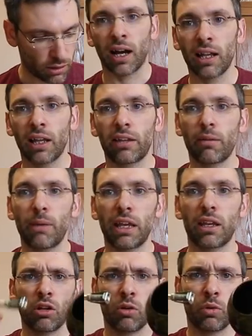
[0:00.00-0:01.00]
I like to
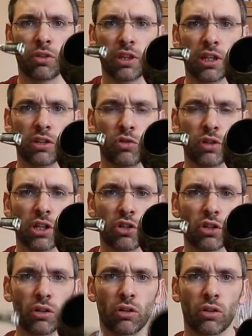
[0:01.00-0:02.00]
make it with the
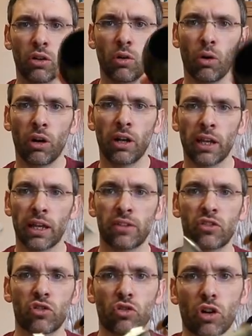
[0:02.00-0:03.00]
traditional gourd
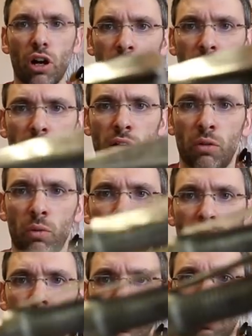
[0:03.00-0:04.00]
and straw
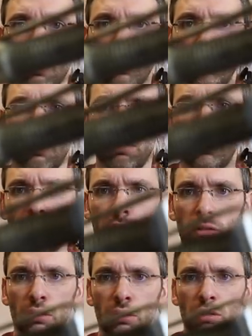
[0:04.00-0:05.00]
with a little
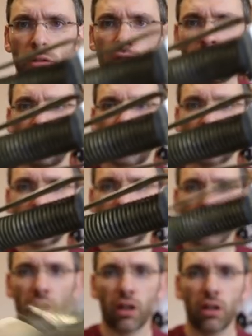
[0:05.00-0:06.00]
filter
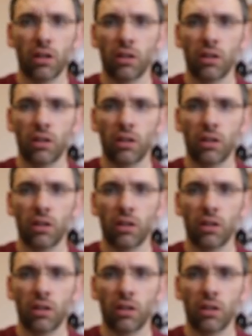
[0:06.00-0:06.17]
there.